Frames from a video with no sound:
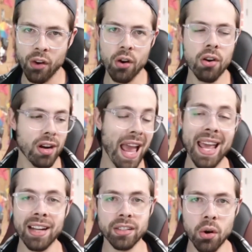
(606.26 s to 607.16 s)
heard
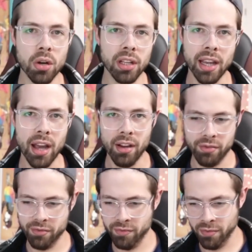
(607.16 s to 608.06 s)
anecdotally
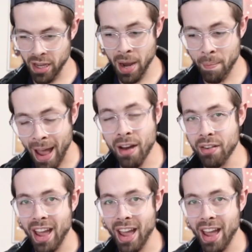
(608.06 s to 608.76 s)
of the amount of